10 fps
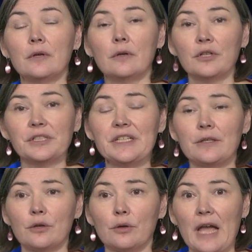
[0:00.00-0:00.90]

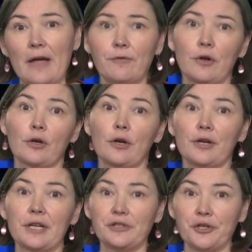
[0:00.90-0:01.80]
continue a lifelong
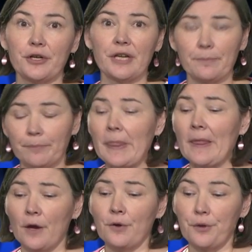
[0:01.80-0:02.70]
learning journey
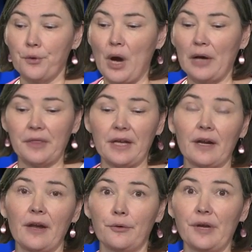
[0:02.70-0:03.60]
throughout their
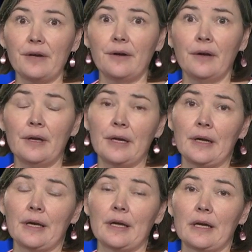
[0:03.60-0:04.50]
career.
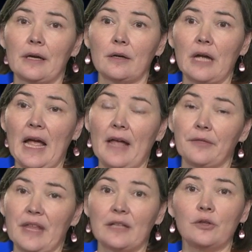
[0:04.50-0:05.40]

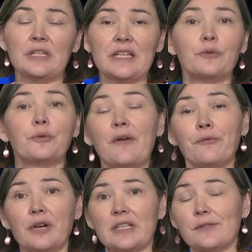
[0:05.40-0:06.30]
And then you need a
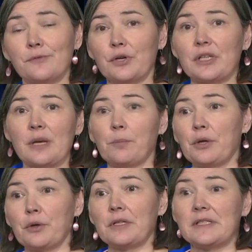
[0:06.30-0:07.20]
reference. For example,
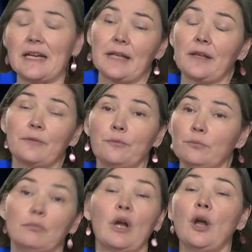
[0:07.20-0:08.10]
you could say that
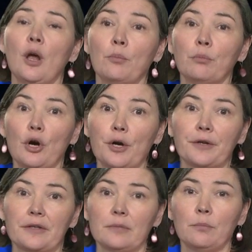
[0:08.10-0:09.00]

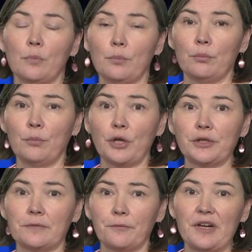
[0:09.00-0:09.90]

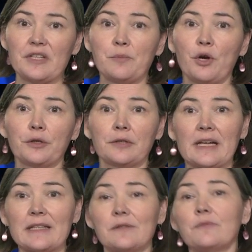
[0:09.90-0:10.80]
Ferenc Martin
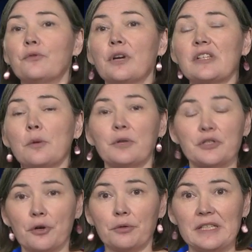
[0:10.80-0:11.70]
has, for example,
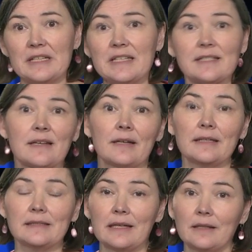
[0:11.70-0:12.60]
shown in his
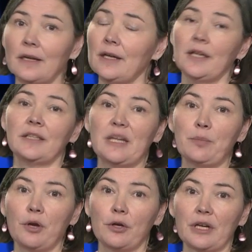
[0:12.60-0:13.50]
studies that
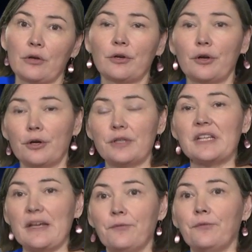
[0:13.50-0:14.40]
deep learning occurs
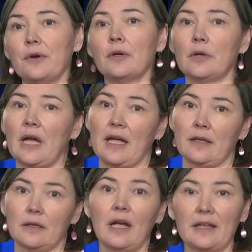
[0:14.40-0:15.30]
if,
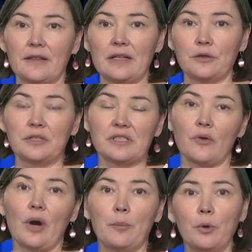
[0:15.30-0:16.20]
and then you
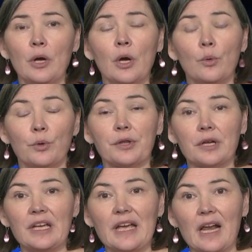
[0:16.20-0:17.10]
describe what the
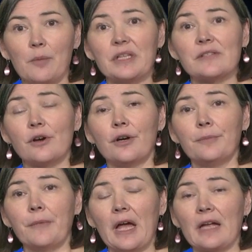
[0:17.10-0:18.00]
key elements are
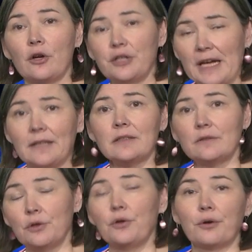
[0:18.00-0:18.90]
and connect it
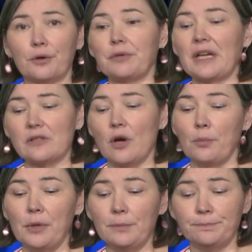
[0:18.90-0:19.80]
to your own
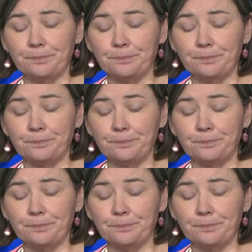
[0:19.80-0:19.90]
example.